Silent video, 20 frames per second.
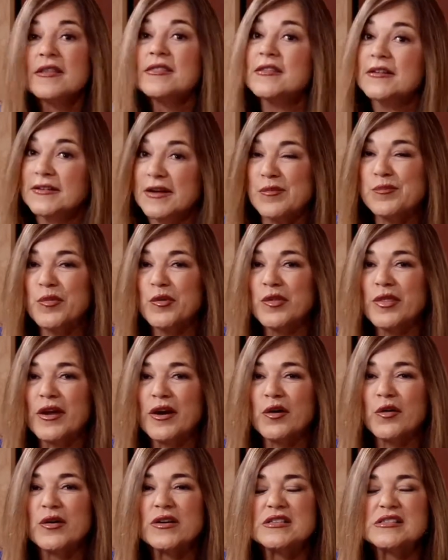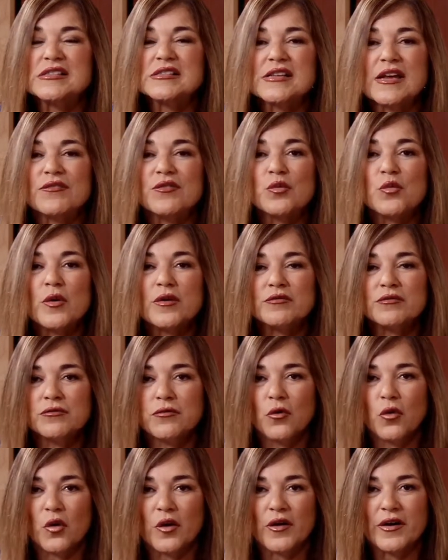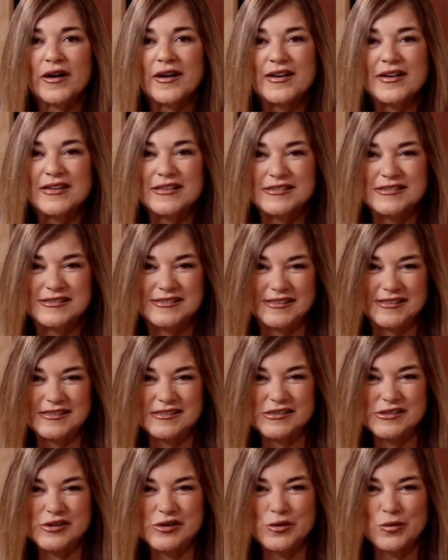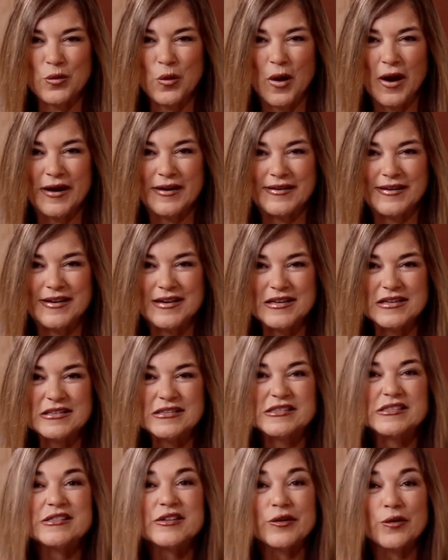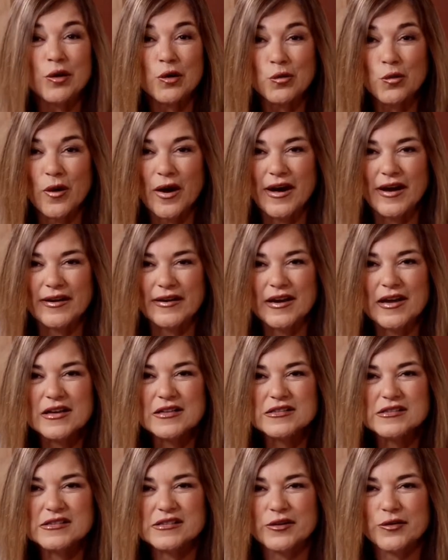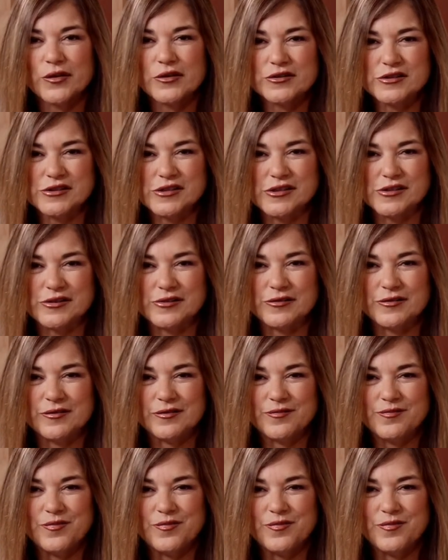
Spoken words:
The number there is 714-621-0102.